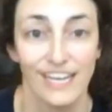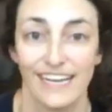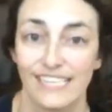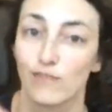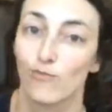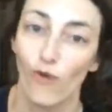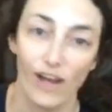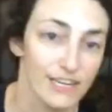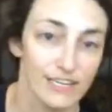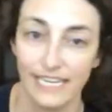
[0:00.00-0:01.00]
it's
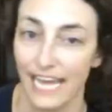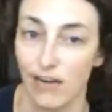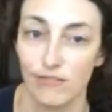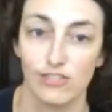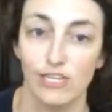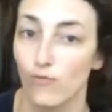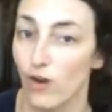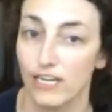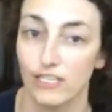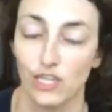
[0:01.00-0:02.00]
what you're encountering,
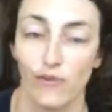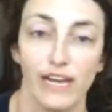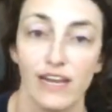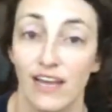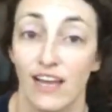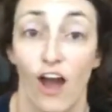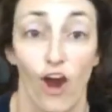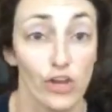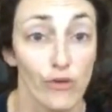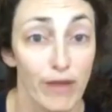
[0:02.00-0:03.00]
what you're doing.
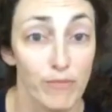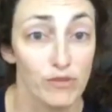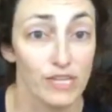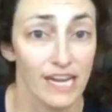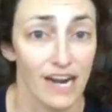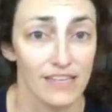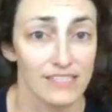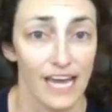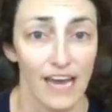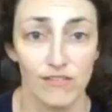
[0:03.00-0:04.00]
Are you able to get out of the
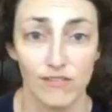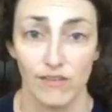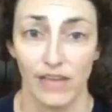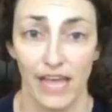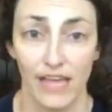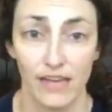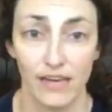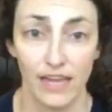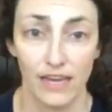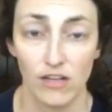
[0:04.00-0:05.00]
saddle
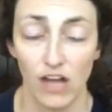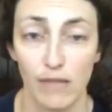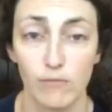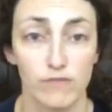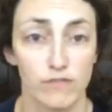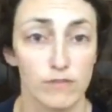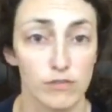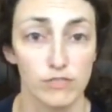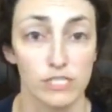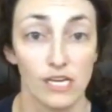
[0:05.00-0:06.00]
and climb over
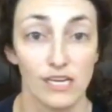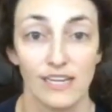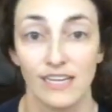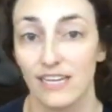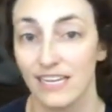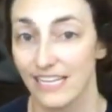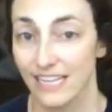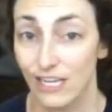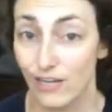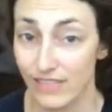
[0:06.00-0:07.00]
roots?
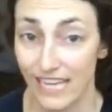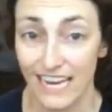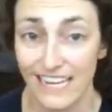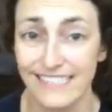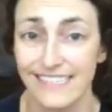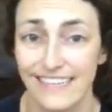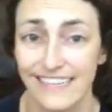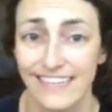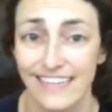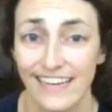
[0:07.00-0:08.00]
You know what that is?
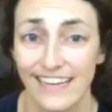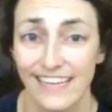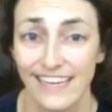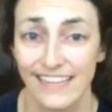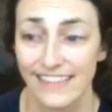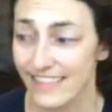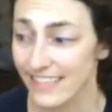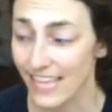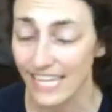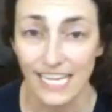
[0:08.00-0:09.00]

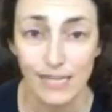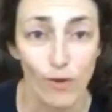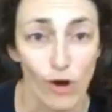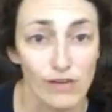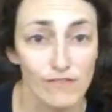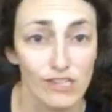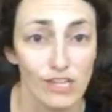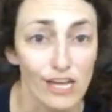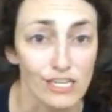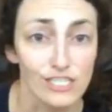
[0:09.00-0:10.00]
That's like part of a
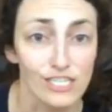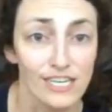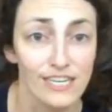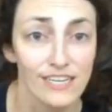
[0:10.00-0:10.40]
lunge,